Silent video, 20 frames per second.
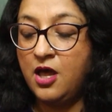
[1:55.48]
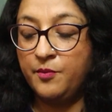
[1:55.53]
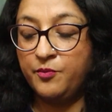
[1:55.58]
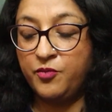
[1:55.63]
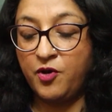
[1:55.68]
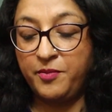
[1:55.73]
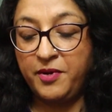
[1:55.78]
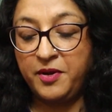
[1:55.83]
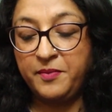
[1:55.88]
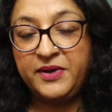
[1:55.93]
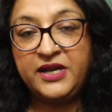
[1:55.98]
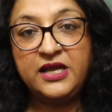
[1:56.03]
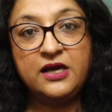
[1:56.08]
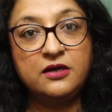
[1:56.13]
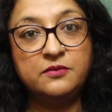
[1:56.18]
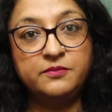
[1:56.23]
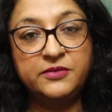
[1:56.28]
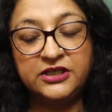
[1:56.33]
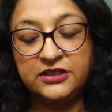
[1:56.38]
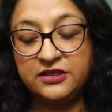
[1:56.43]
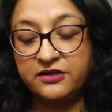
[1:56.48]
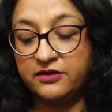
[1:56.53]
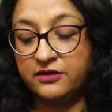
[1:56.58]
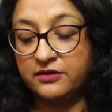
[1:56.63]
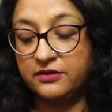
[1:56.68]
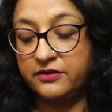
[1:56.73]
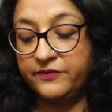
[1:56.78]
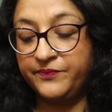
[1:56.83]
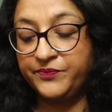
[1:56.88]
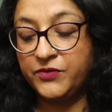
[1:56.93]
probably a
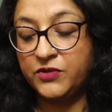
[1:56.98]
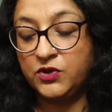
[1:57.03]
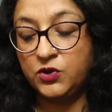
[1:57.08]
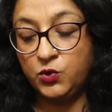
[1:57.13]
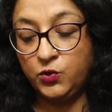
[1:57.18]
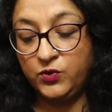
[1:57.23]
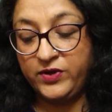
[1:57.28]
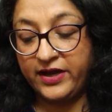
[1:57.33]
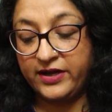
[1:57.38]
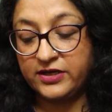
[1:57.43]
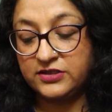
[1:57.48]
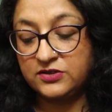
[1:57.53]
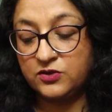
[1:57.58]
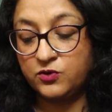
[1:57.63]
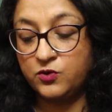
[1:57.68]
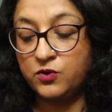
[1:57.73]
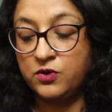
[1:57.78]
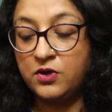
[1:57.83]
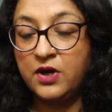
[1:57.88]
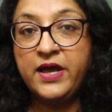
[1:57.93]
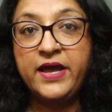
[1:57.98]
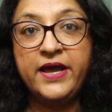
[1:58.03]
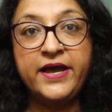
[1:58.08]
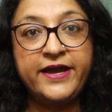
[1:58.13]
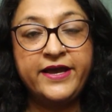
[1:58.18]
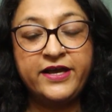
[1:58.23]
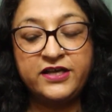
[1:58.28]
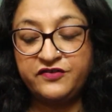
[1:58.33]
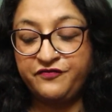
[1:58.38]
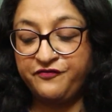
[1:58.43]
murderer. 2 decades ago,
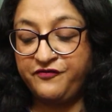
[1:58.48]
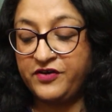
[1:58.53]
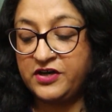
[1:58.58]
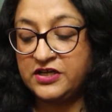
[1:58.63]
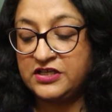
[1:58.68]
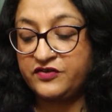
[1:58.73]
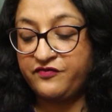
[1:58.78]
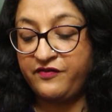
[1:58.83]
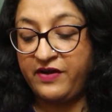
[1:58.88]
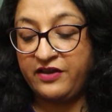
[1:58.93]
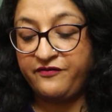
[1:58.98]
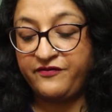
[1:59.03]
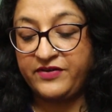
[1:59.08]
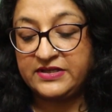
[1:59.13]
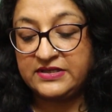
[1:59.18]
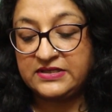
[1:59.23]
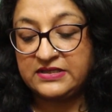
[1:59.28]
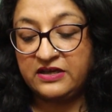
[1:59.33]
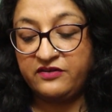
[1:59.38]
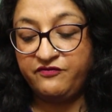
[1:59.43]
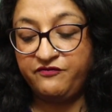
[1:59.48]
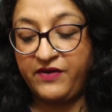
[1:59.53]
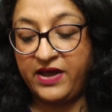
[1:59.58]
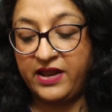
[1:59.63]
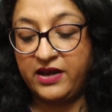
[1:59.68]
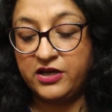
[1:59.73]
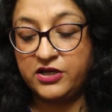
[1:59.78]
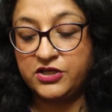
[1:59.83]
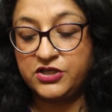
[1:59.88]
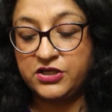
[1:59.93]
his first wife and son
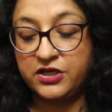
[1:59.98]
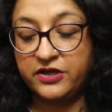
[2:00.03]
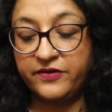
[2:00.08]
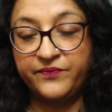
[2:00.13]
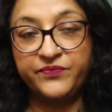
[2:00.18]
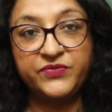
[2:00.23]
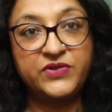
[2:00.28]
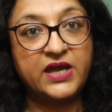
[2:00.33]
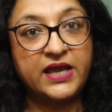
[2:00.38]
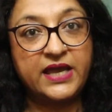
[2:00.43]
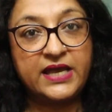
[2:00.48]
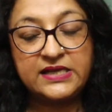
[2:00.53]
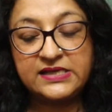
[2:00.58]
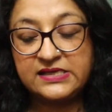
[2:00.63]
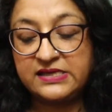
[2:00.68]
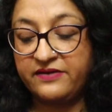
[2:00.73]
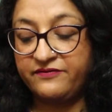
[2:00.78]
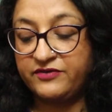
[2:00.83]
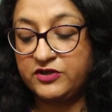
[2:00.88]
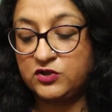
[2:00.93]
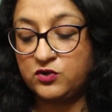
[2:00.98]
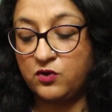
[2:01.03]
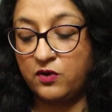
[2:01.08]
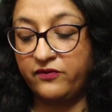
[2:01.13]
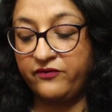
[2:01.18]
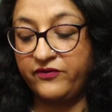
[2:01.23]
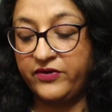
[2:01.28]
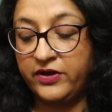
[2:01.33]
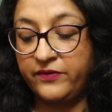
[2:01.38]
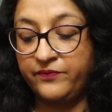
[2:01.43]
vanished. The case never
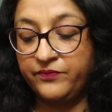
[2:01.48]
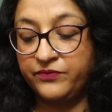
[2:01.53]
solved.